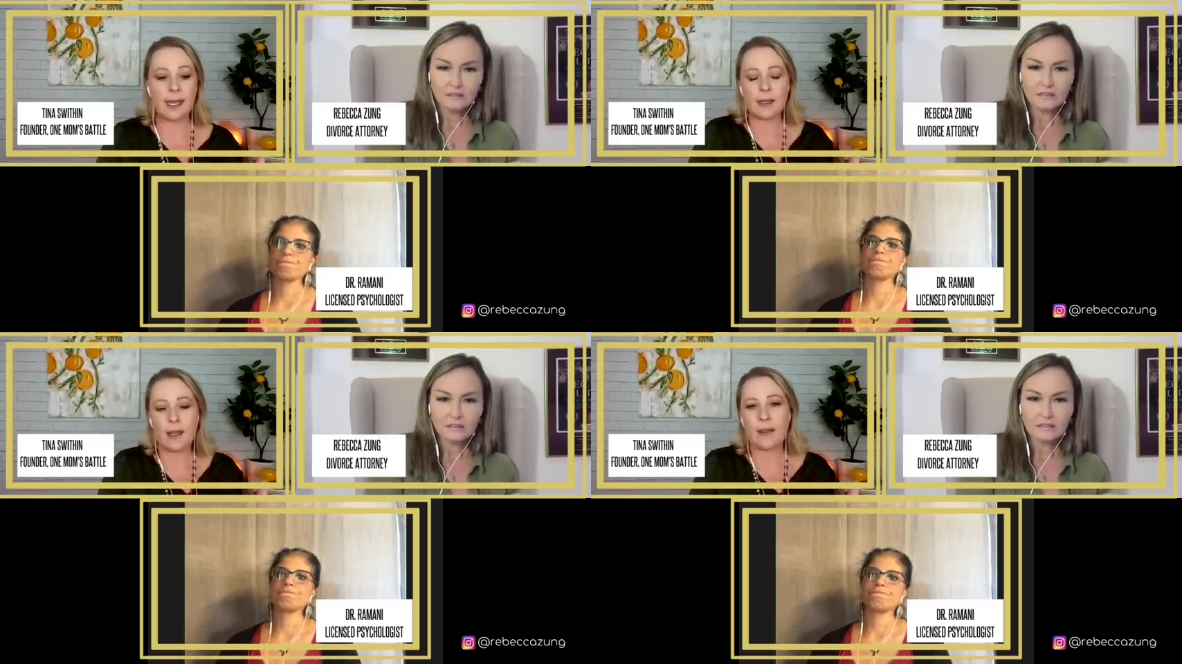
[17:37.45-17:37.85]

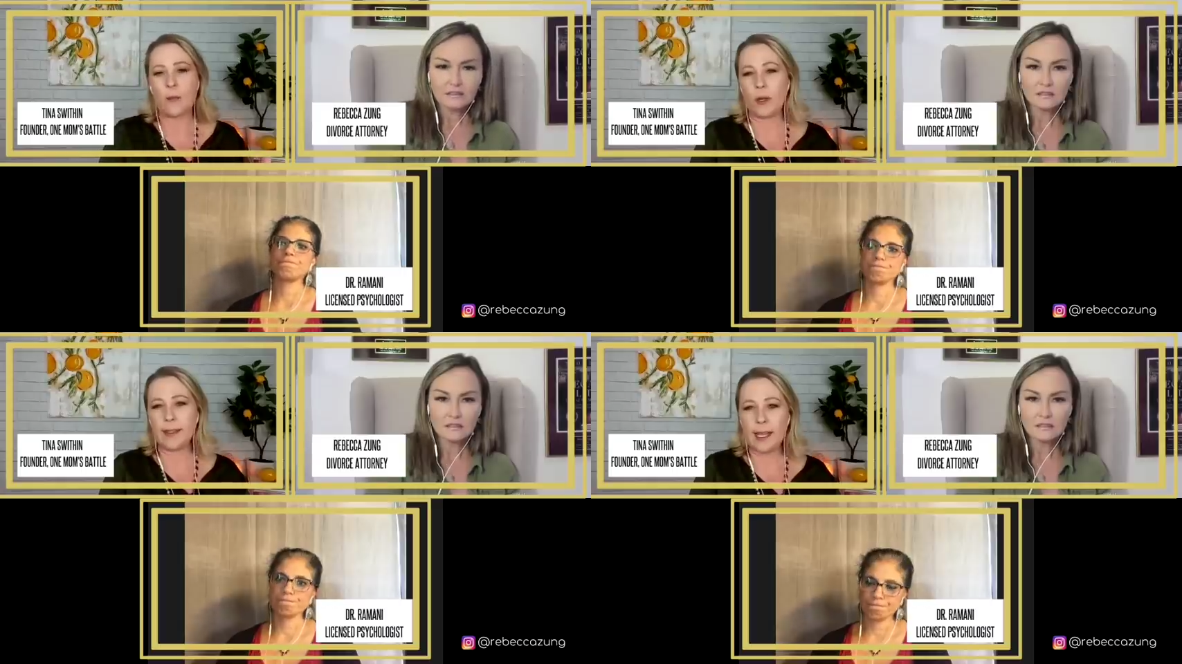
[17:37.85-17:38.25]
Speaker 1: and
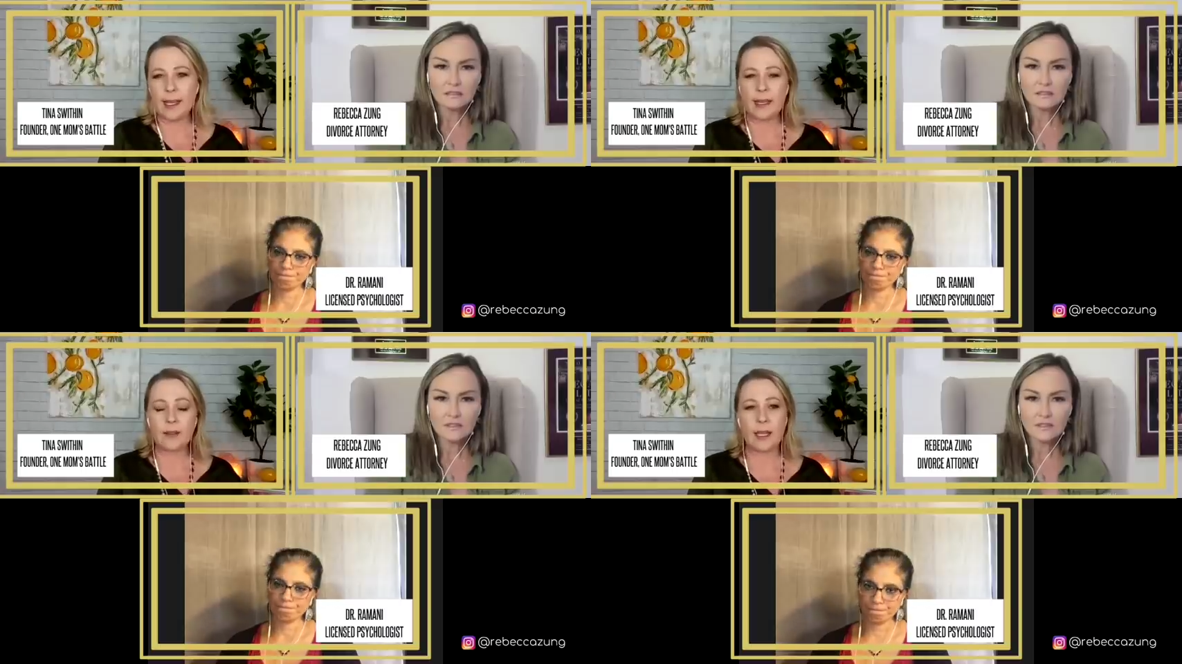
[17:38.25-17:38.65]
and one thing
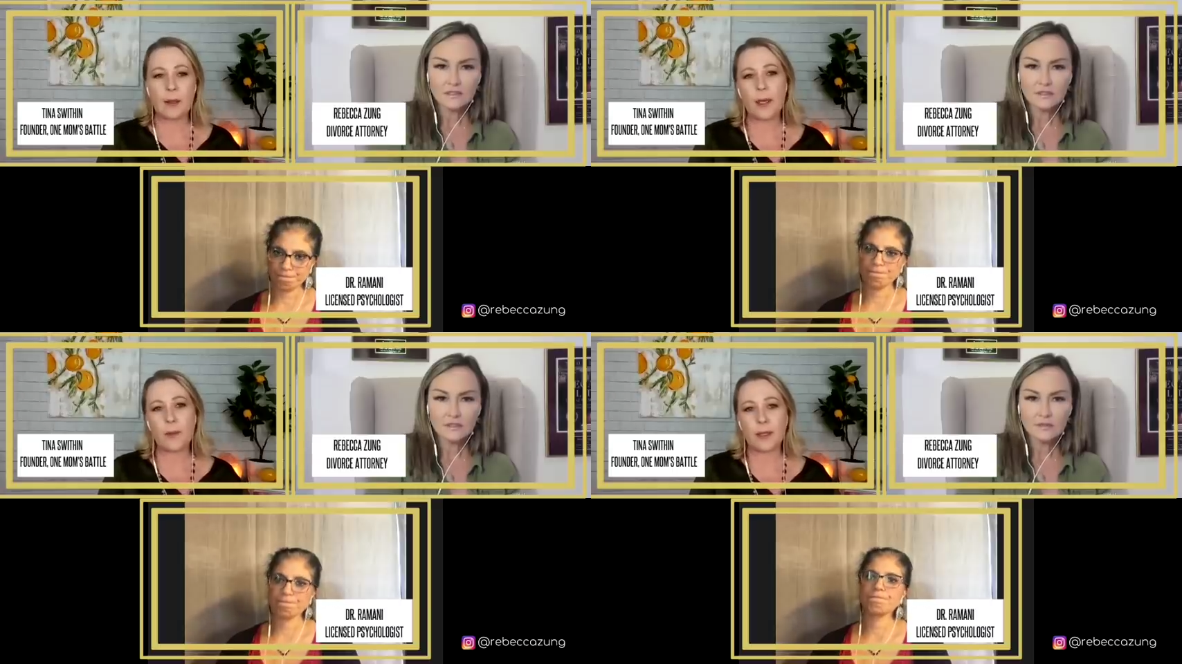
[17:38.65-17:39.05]
i don't
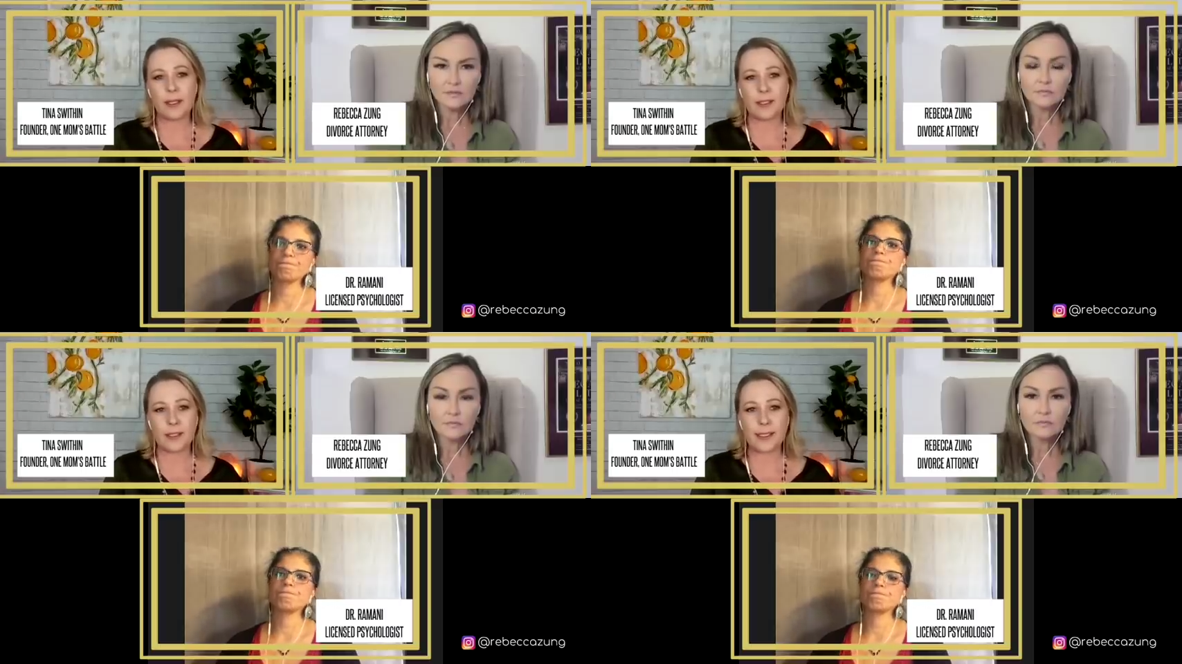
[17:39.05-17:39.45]
think people
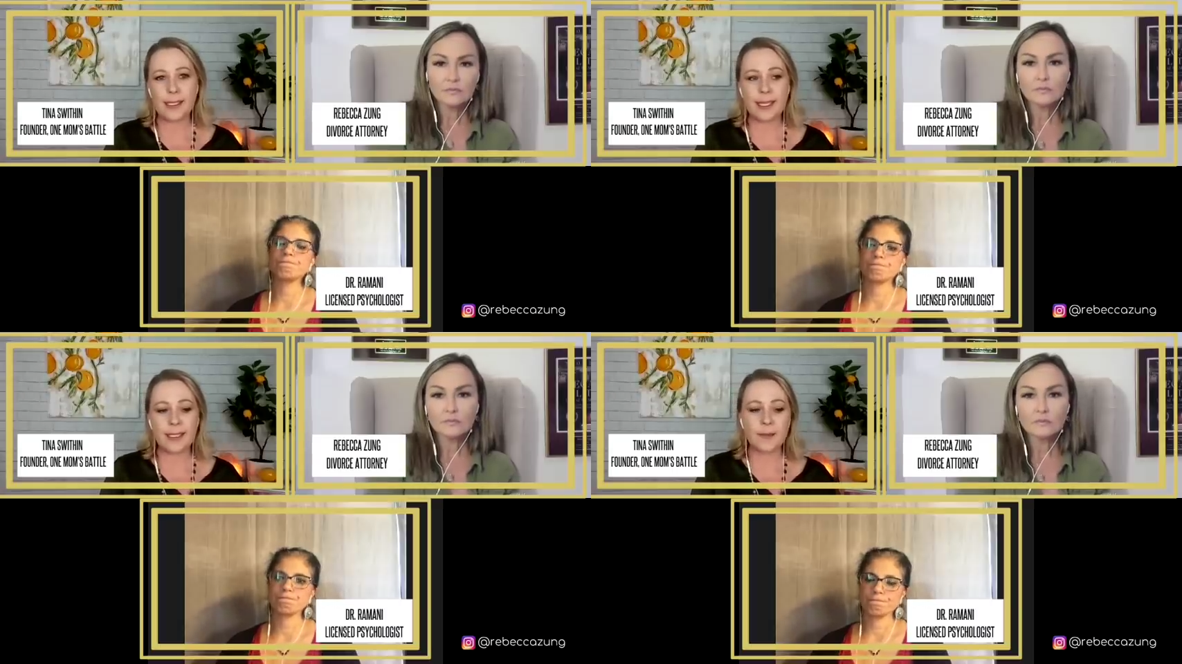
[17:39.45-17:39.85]

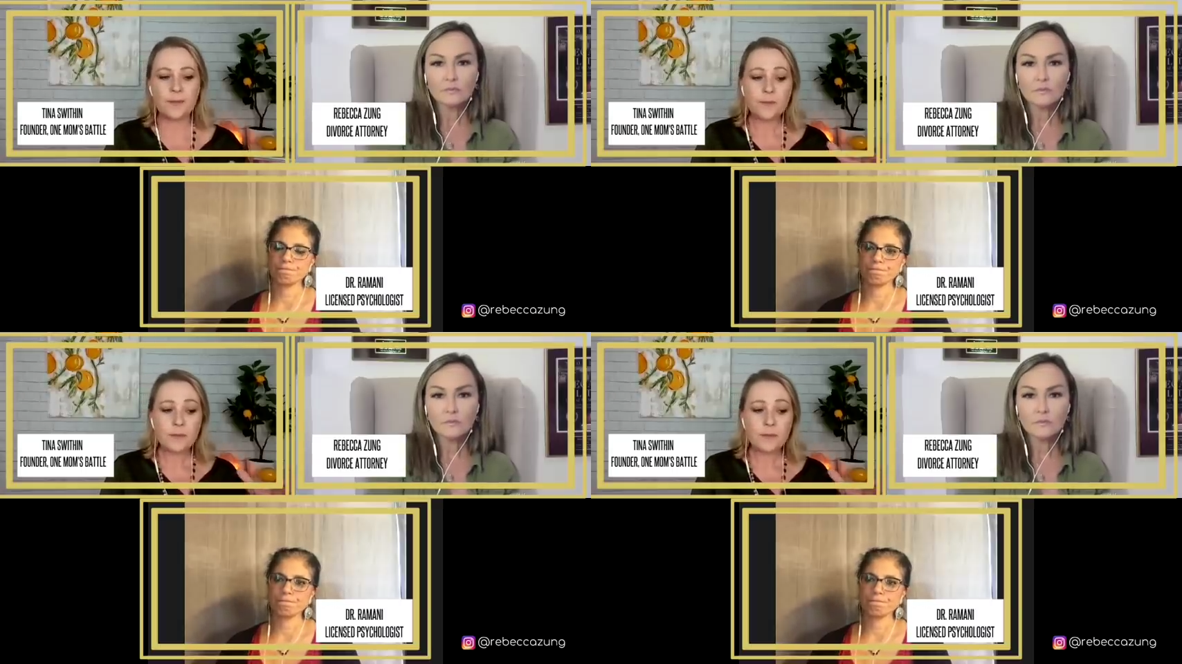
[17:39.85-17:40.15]
understand